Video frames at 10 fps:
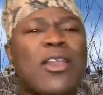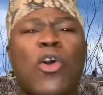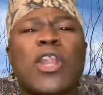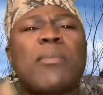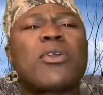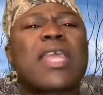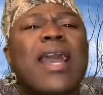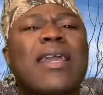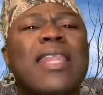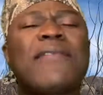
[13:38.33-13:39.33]

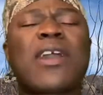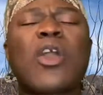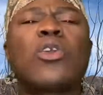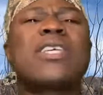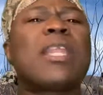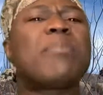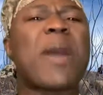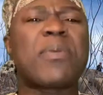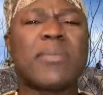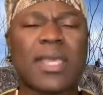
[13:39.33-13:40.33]
Orebonyang never got any
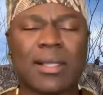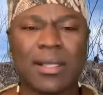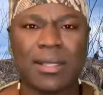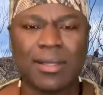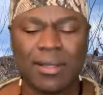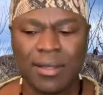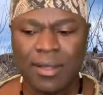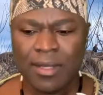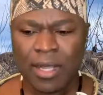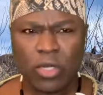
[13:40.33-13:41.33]
puppy meal.
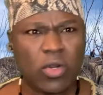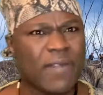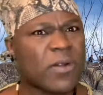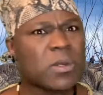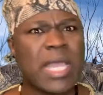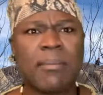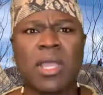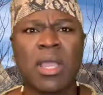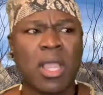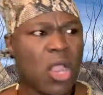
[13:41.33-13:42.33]
And Orebonyang
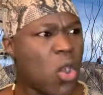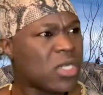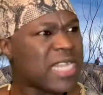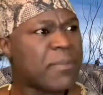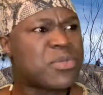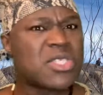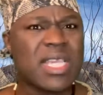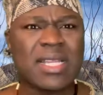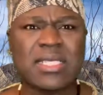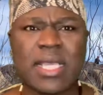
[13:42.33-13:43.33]
got
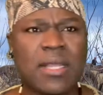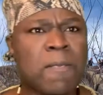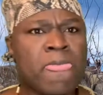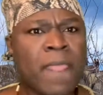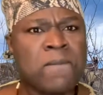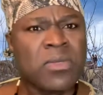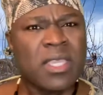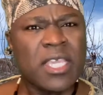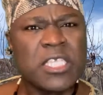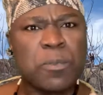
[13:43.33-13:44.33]
upset and said,
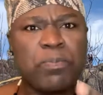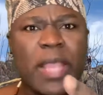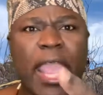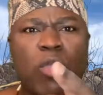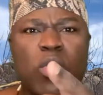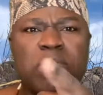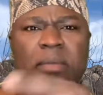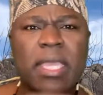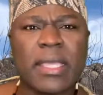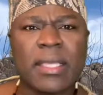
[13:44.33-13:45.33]
he's playing with
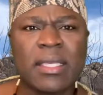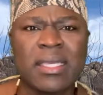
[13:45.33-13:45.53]
me.